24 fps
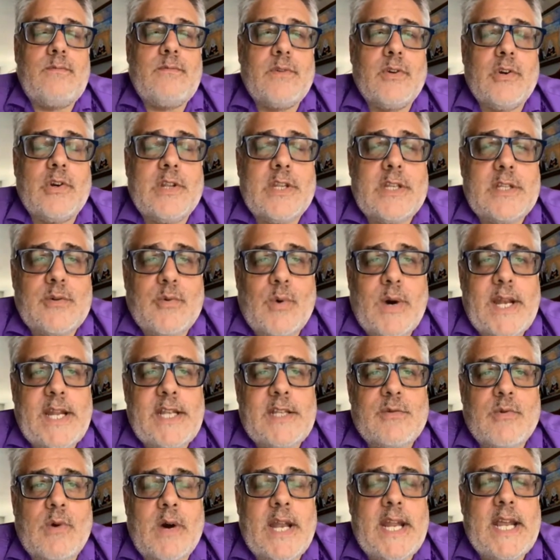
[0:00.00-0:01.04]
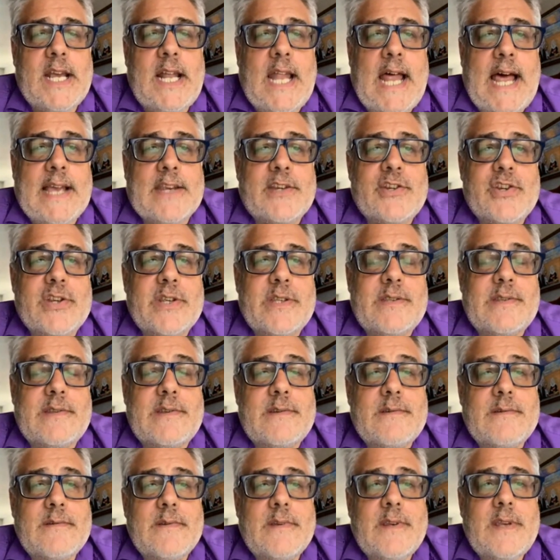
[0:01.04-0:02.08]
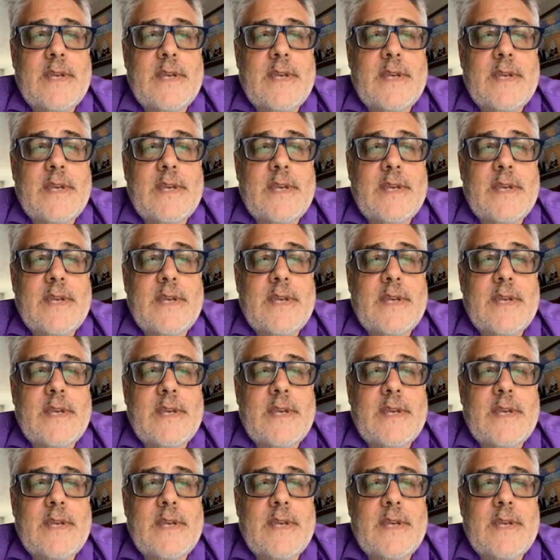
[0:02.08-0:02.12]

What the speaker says: during the 2020 elections,